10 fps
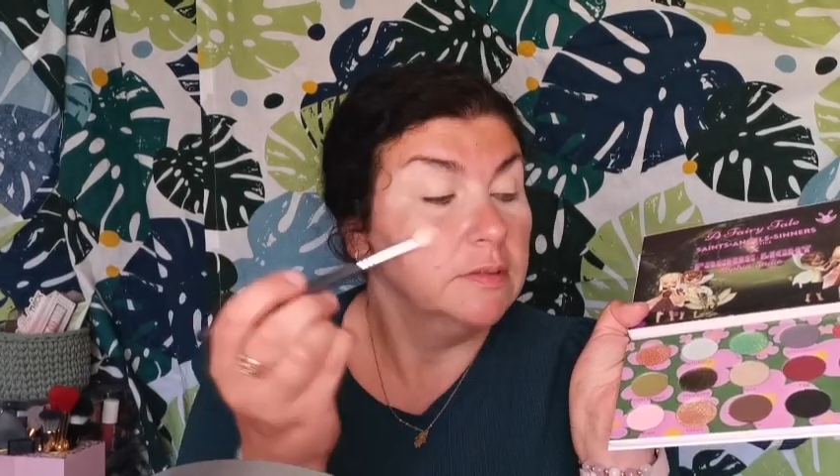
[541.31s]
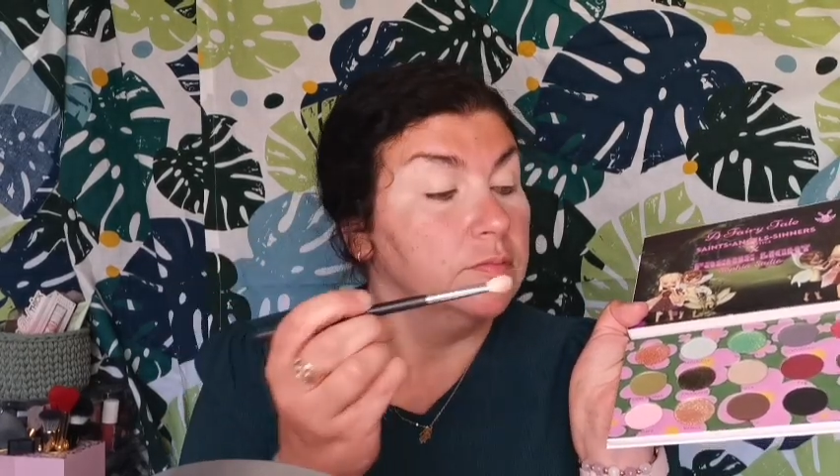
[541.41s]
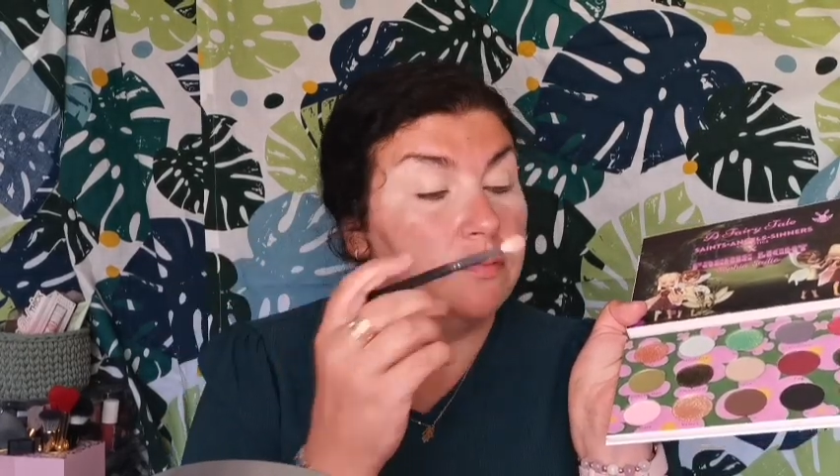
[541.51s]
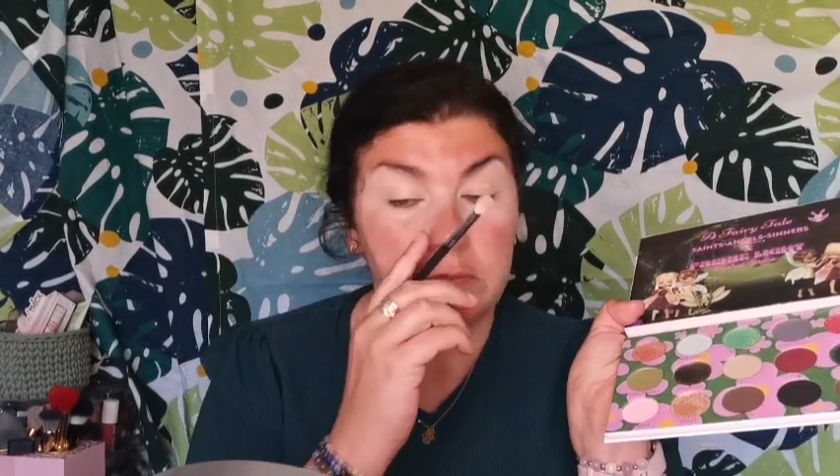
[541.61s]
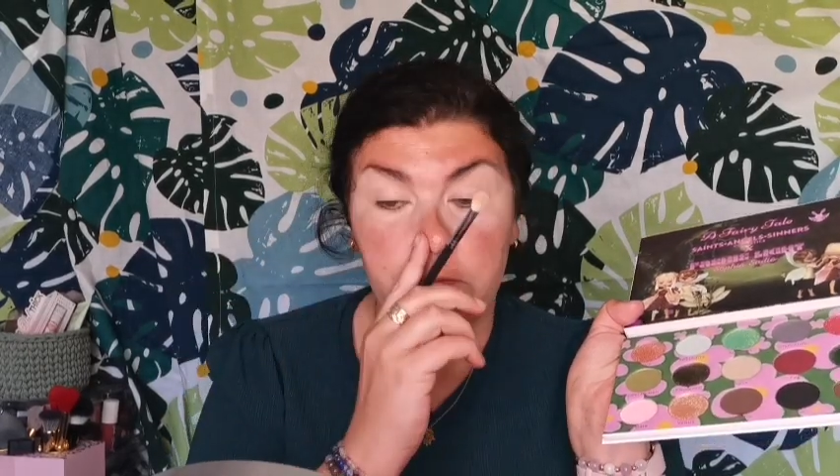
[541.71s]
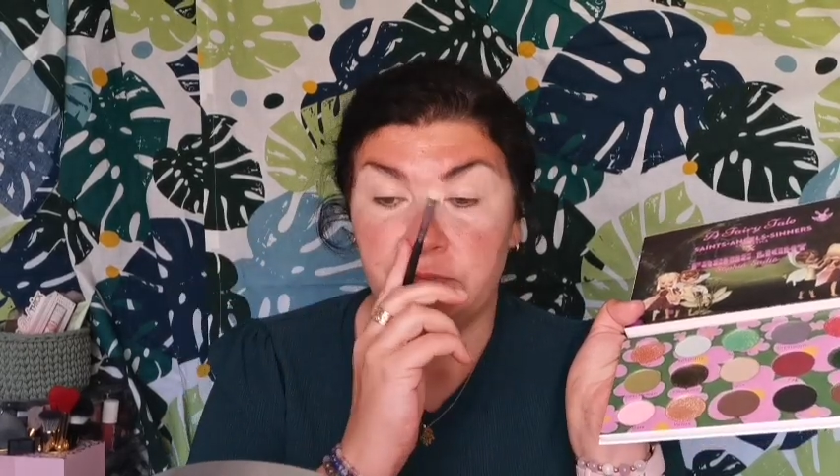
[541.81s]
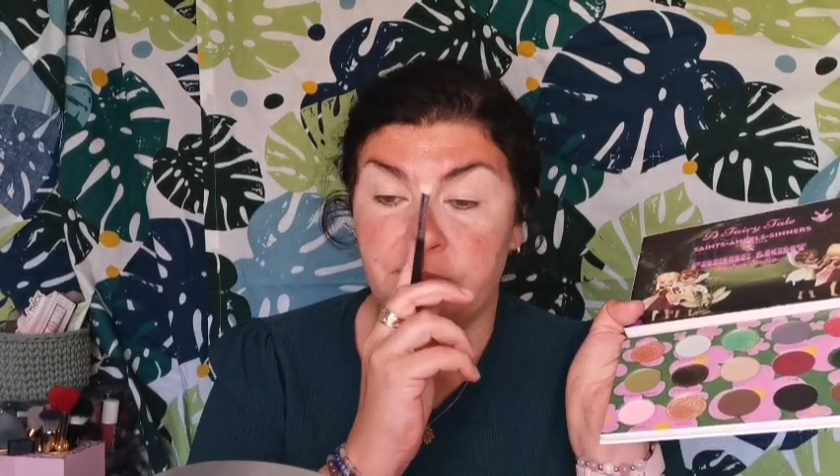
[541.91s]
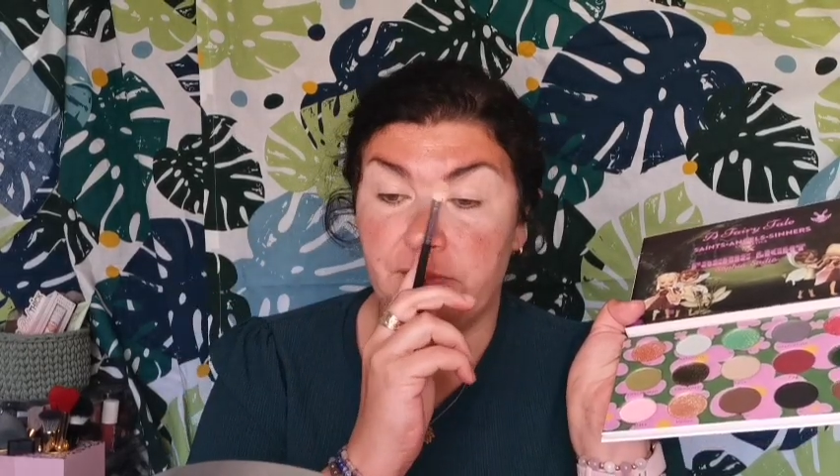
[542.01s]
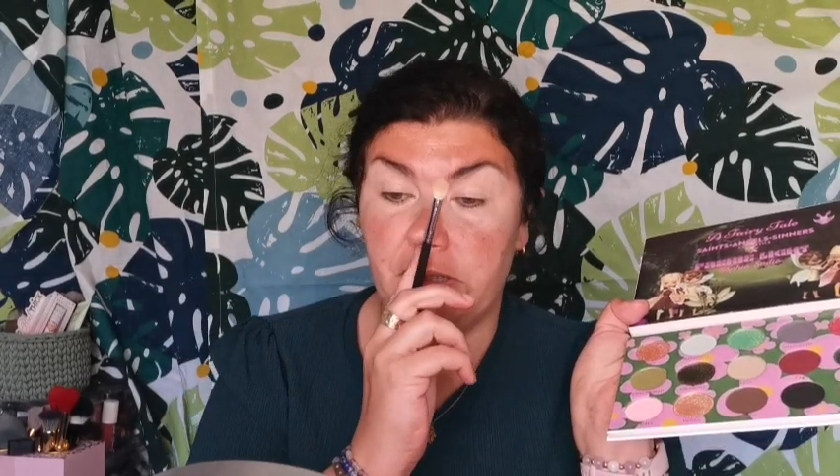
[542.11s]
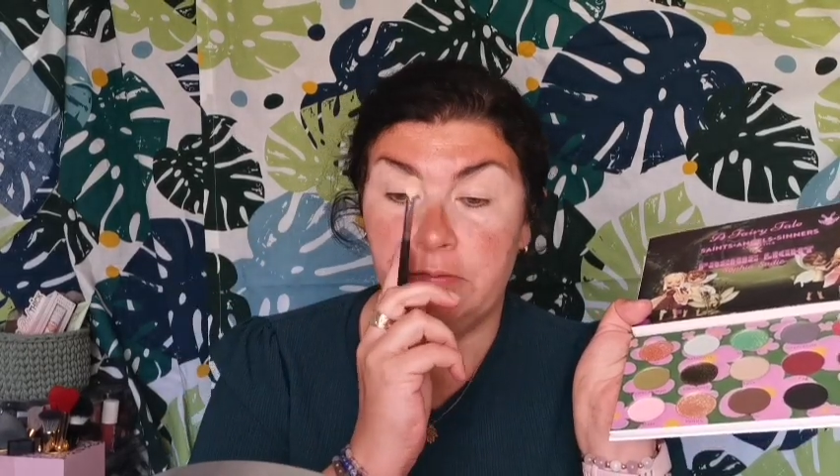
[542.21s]
I think that we'll
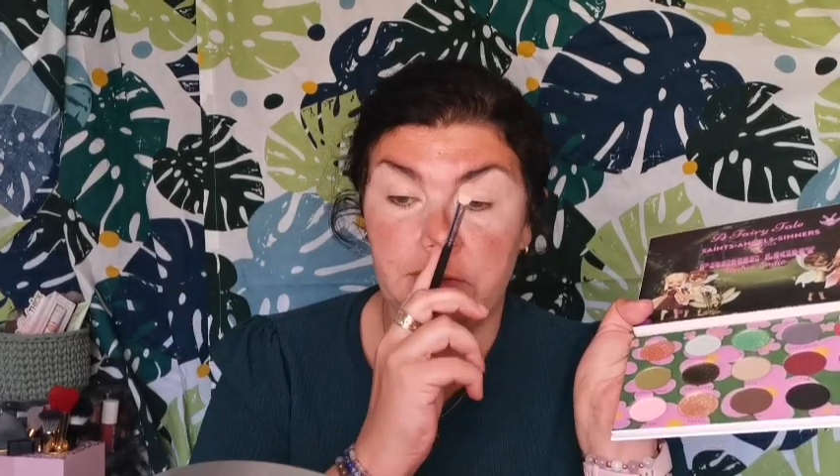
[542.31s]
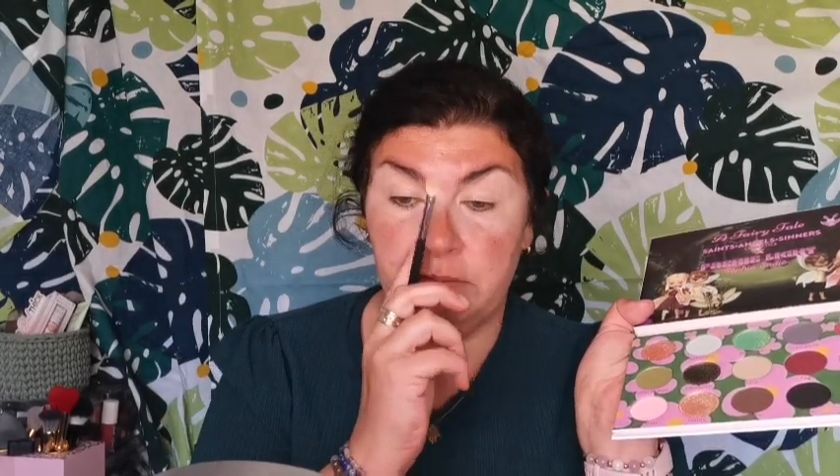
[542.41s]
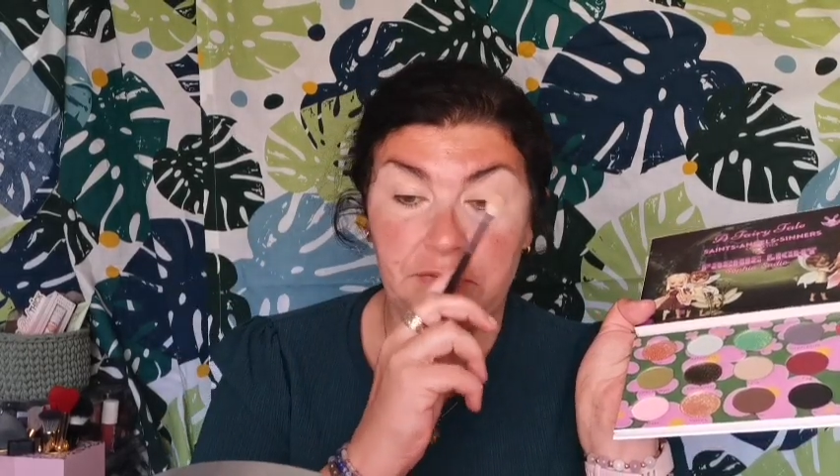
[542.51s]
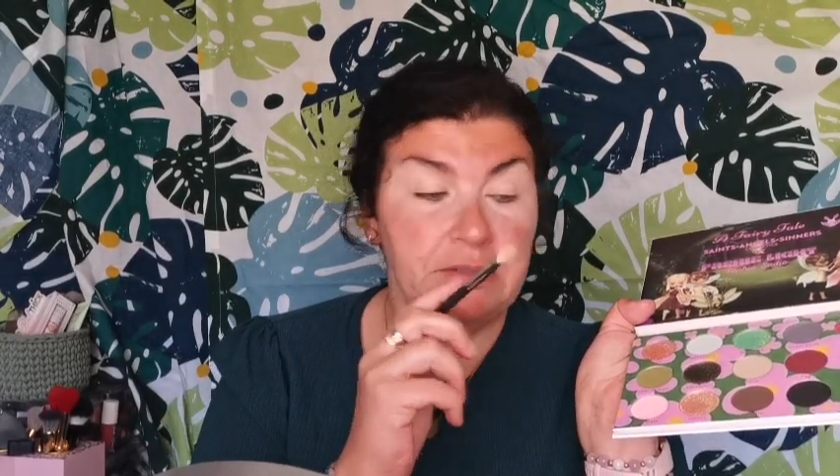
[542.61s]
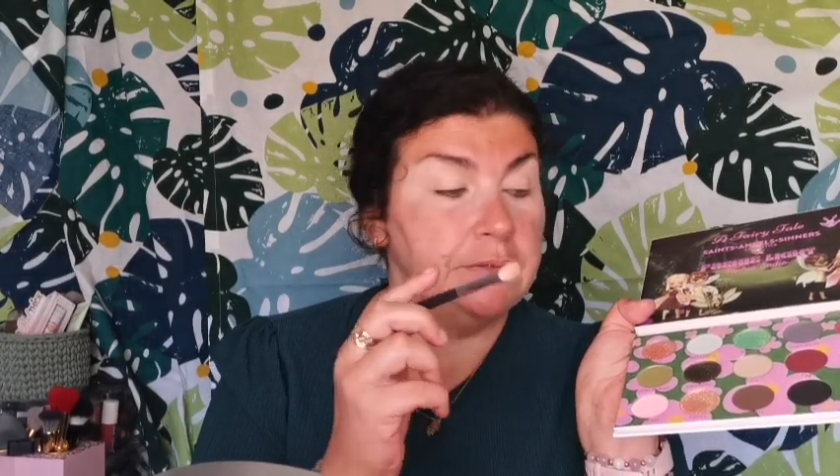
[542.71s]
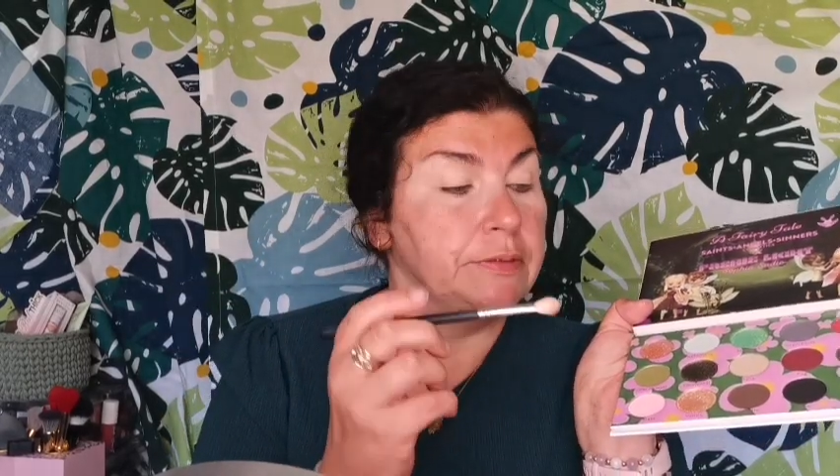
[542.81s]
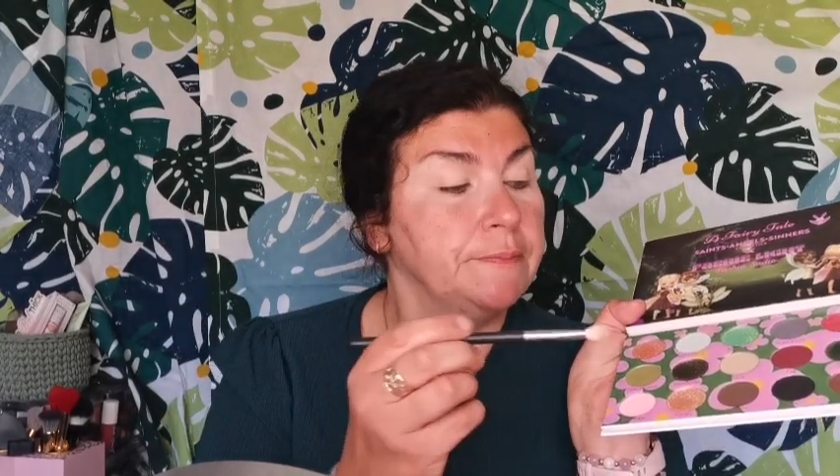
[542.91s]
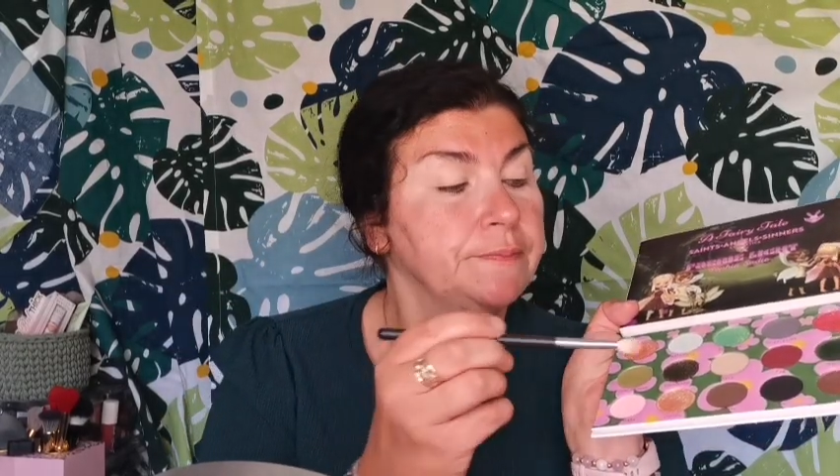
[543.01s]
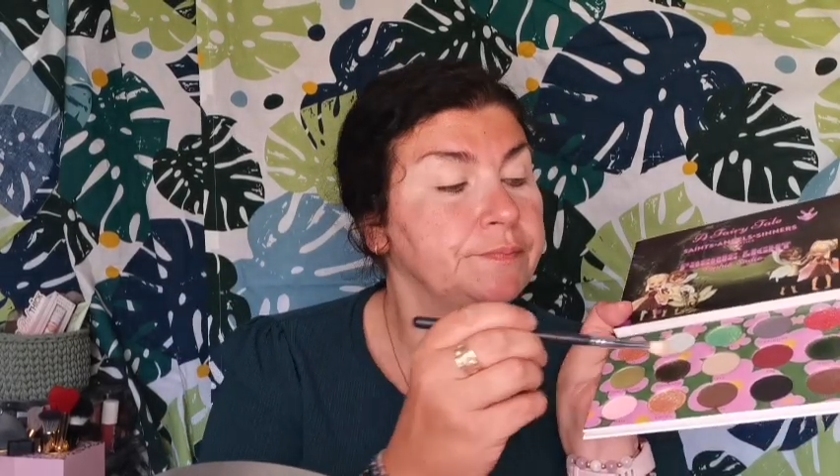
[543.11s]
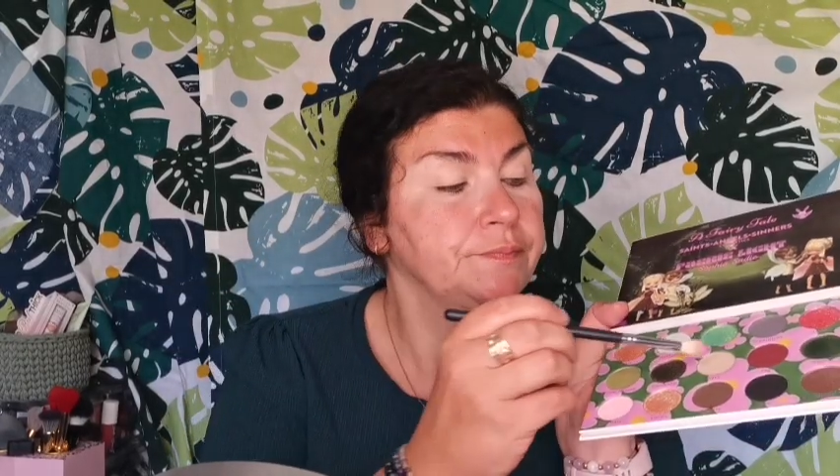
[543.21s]
do brow in a
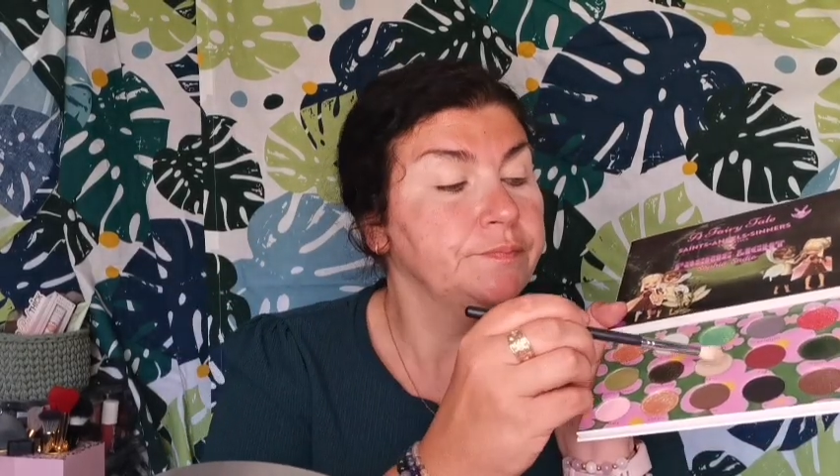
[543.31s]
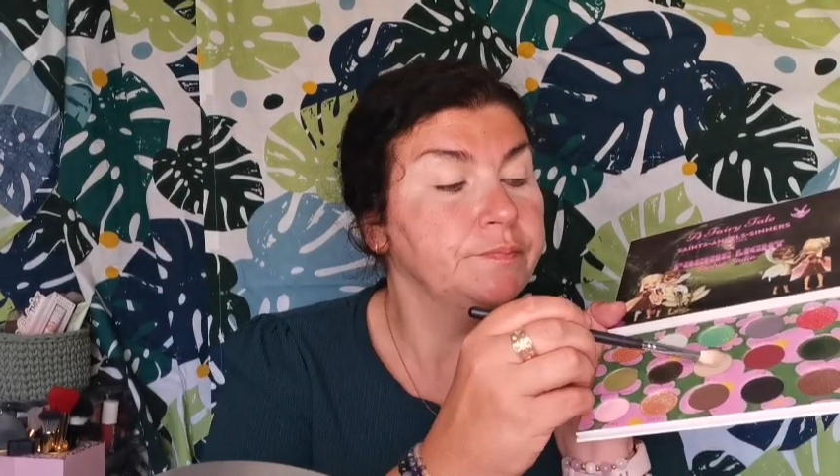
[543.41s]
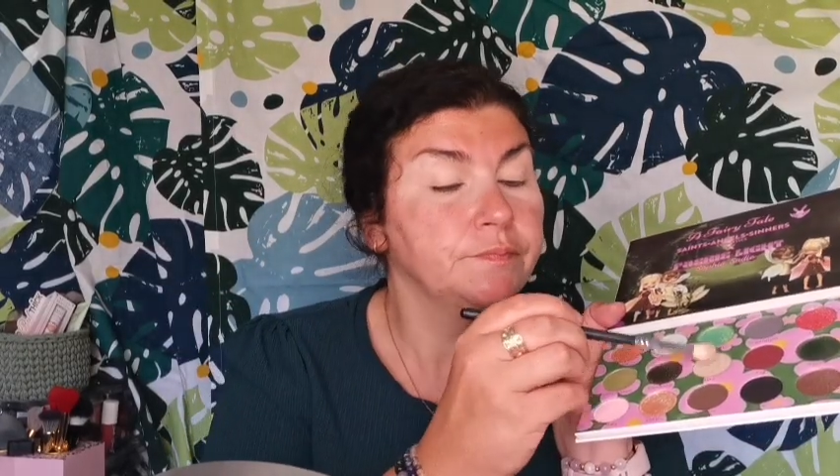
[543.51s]
minute.